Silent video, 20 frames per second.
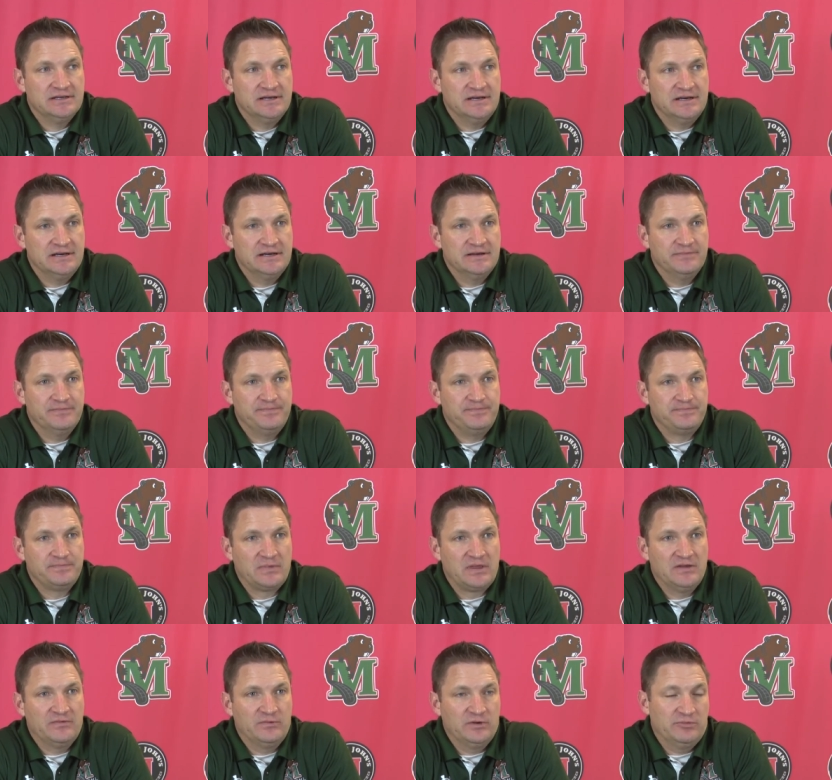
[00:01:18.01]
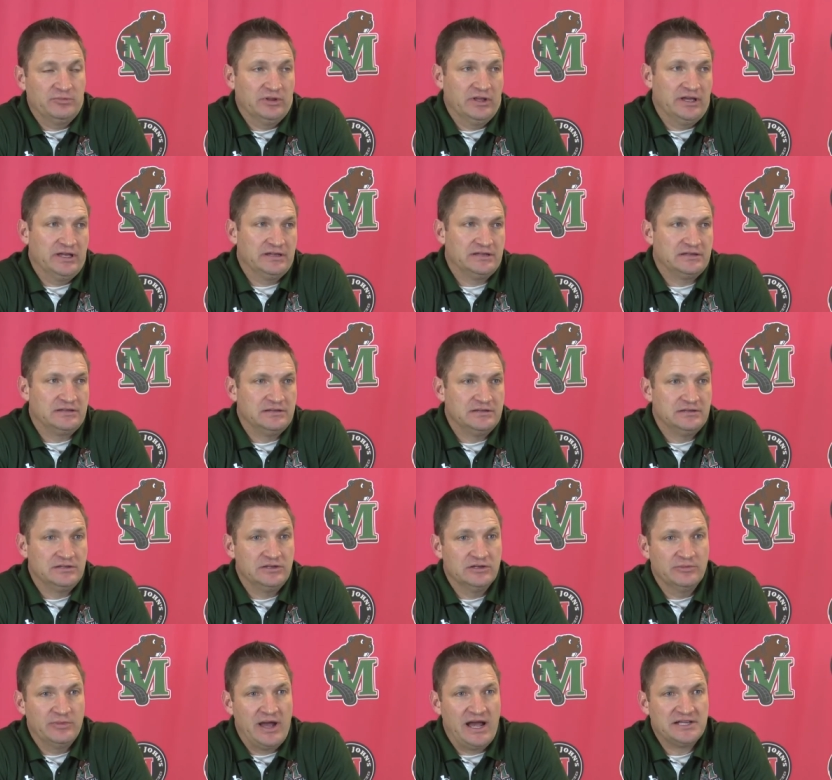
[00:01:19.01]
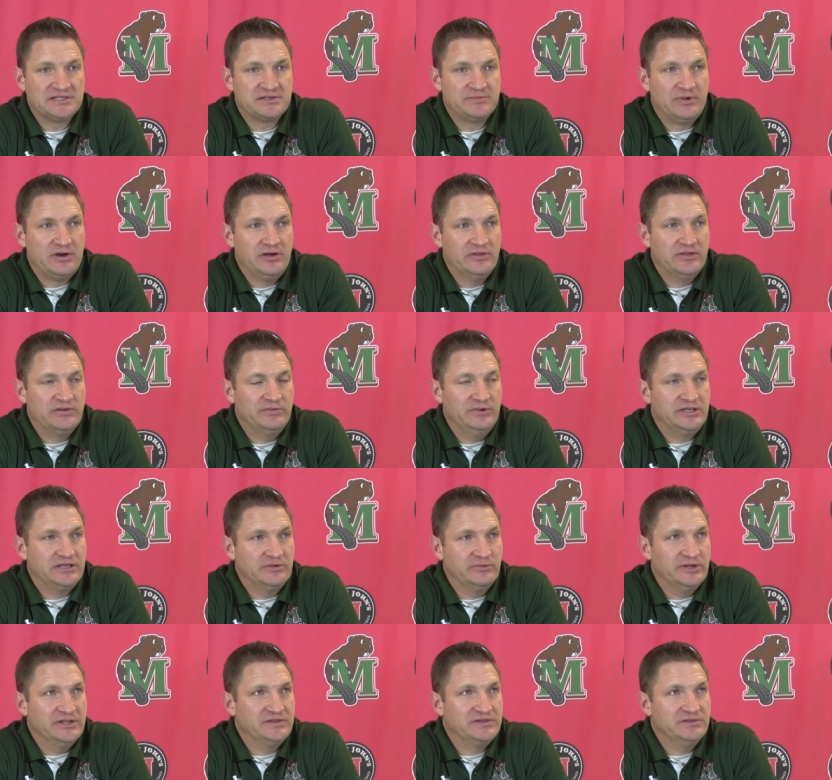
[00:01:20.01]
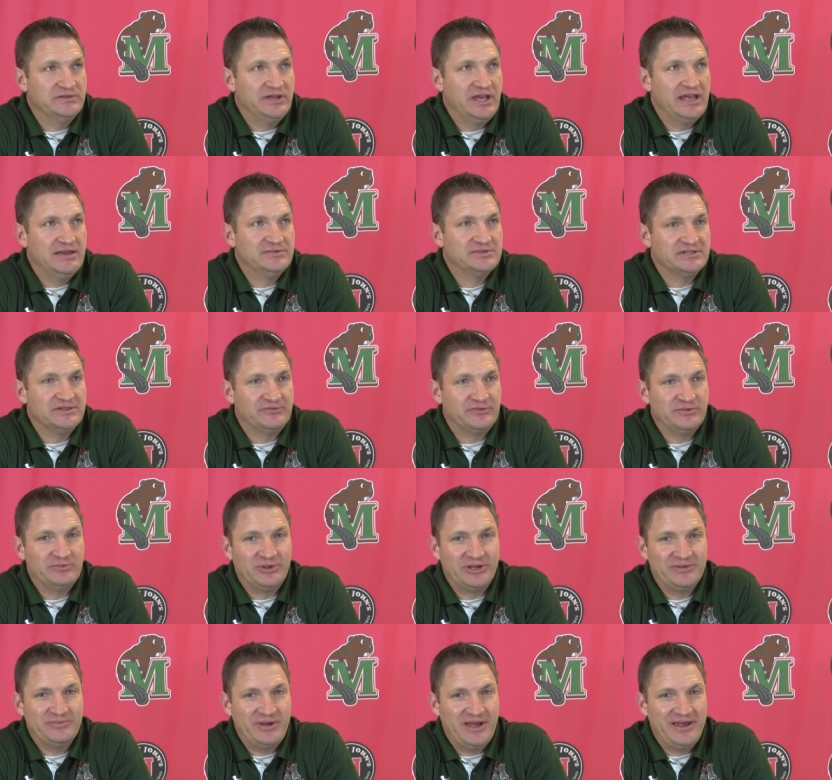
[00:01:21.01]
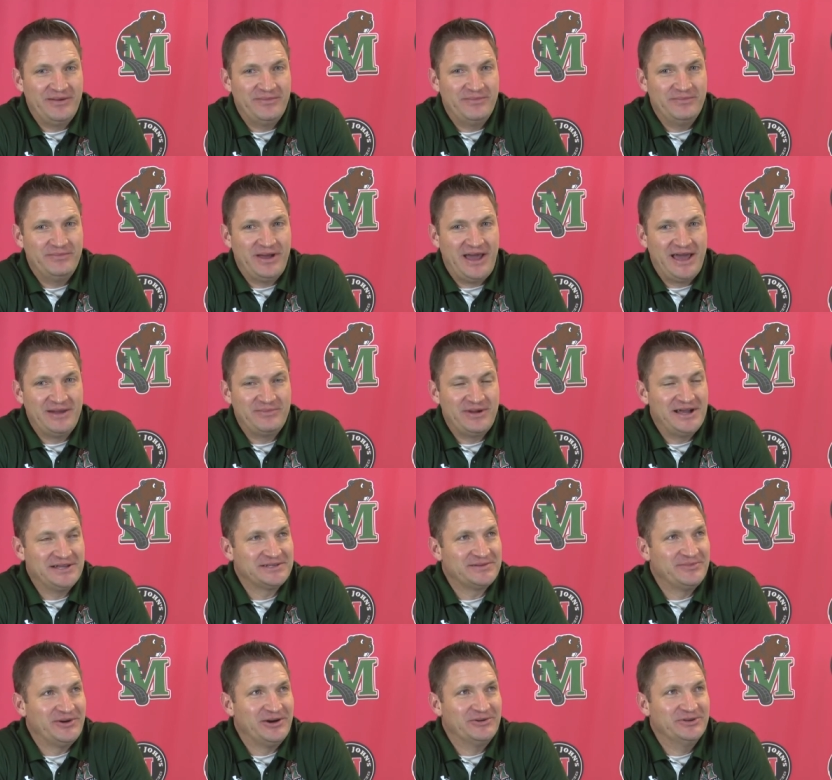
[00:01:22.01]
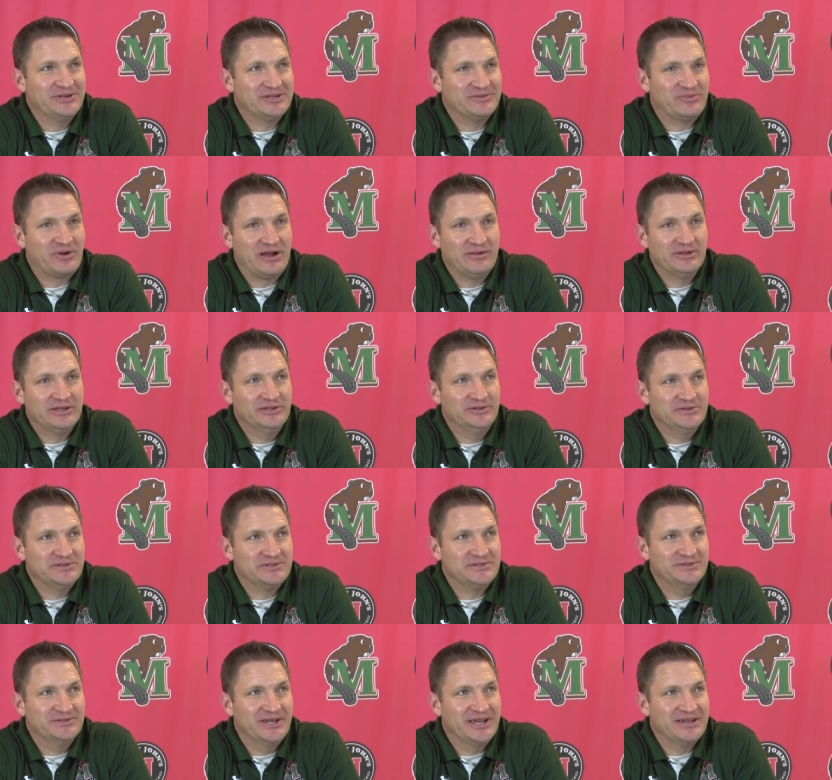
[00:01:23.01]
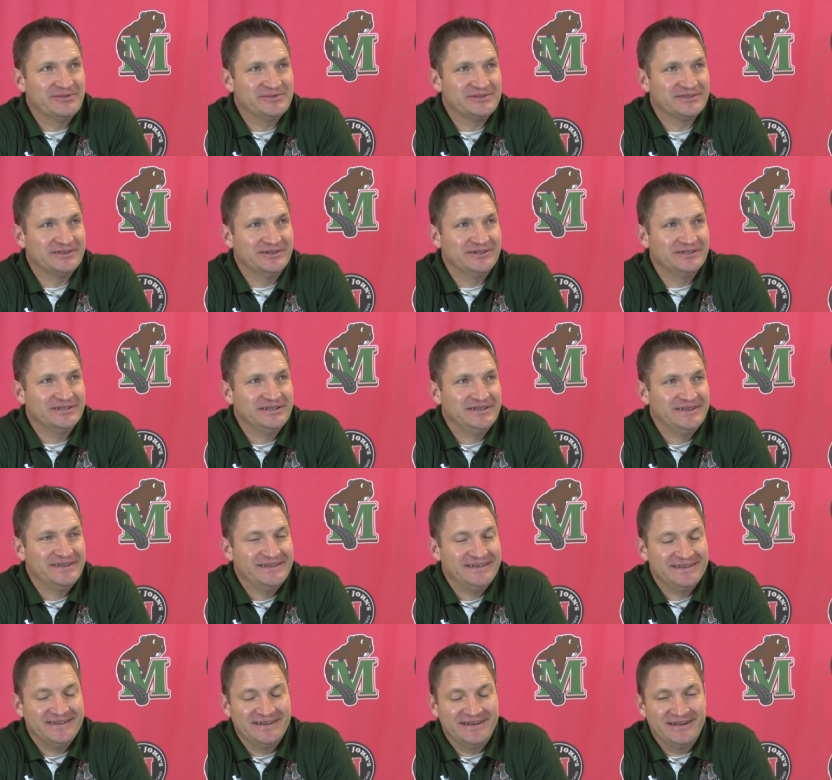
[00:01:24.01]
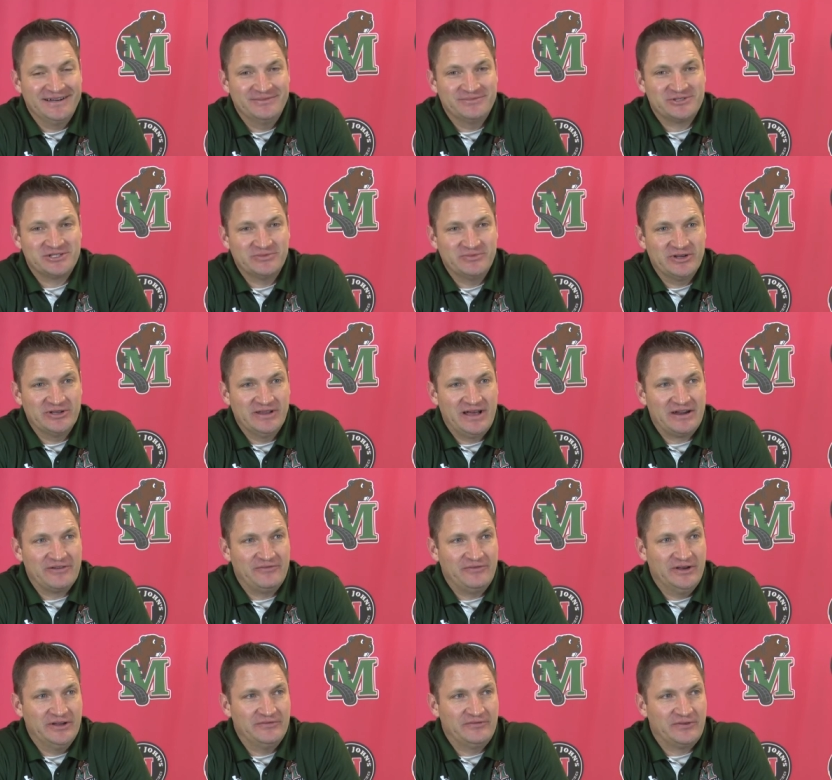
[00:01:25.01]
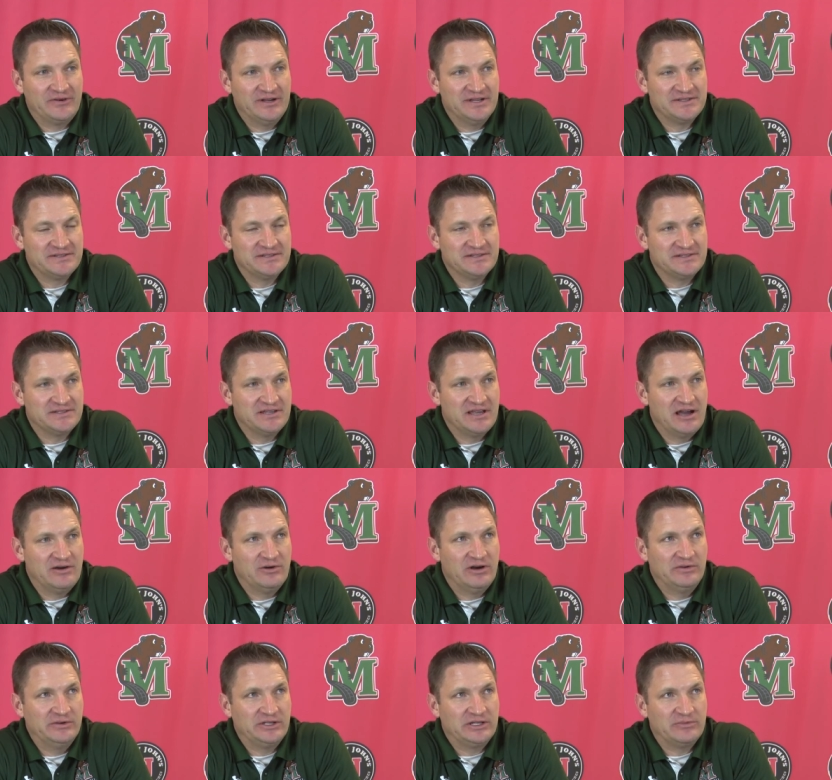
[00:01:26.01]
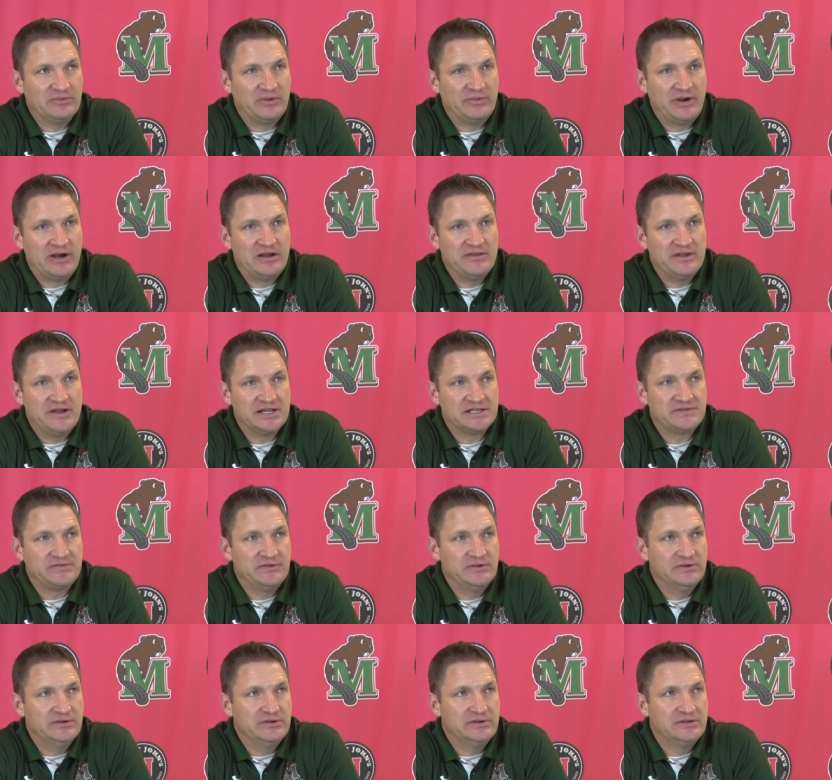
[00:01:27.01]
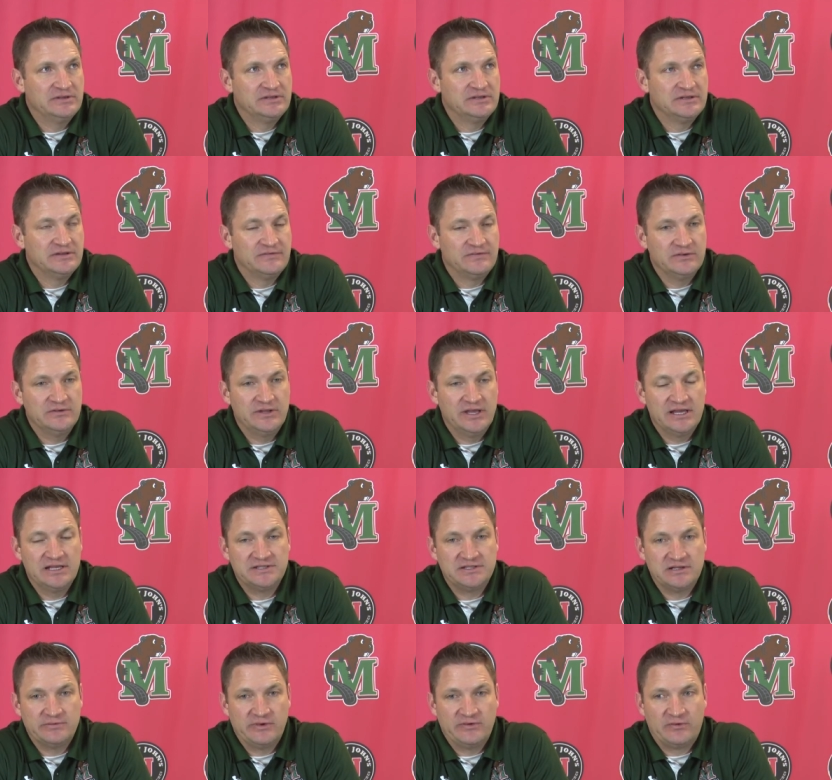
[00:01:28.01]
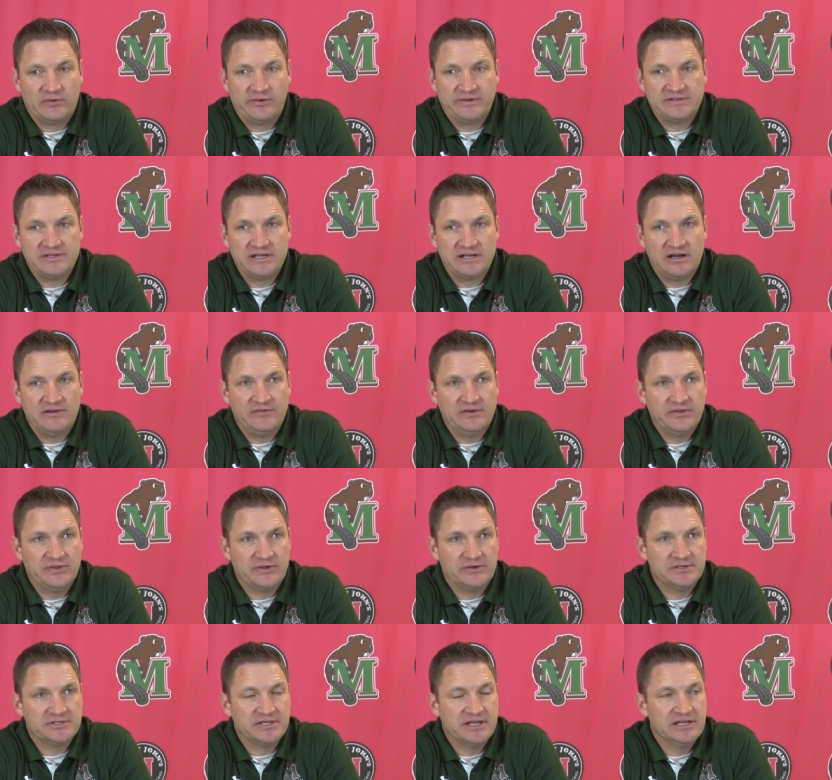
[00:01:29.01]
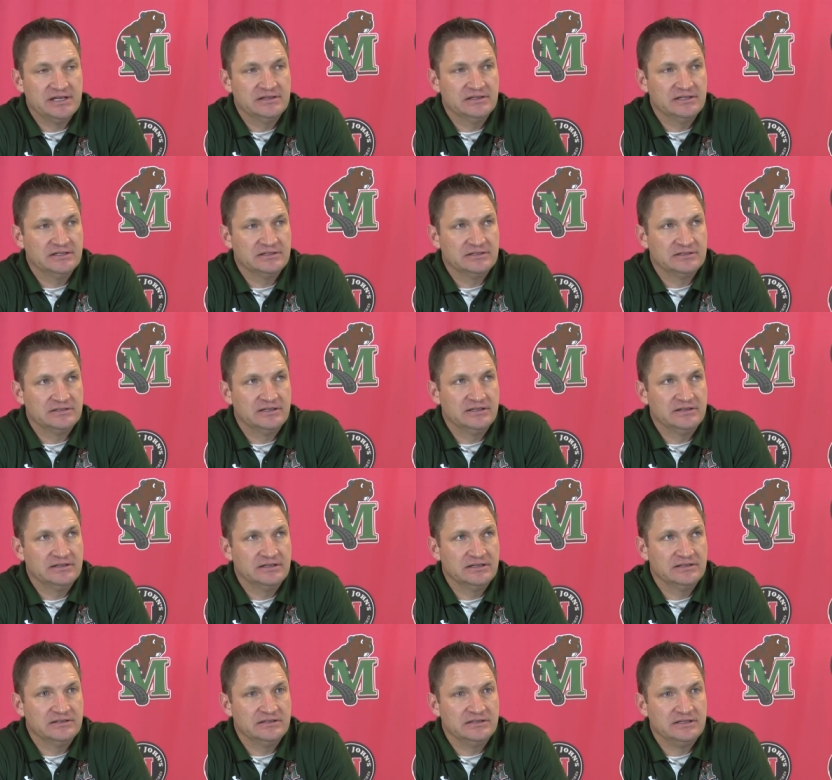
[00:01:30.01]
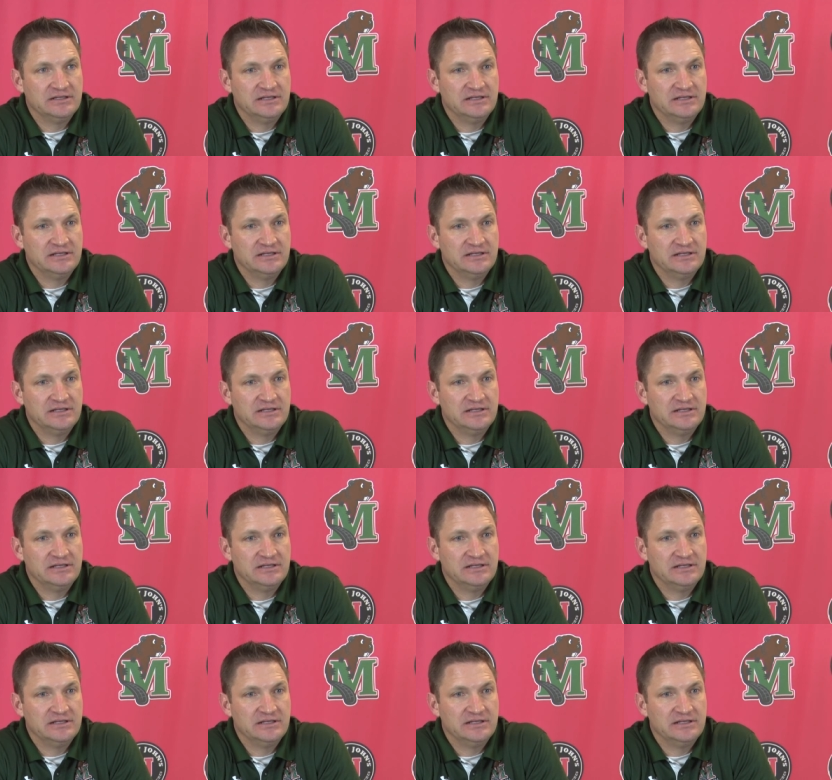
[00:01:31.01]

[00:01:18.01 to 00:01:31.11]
um, if we play good basketball, then we can win two games, and if we play ba- bad basketball, we can probably lose two games. So. Um, should be a lot of fun for us to see how well we can prepare the next few few days here before we take off on Thursday, and then and then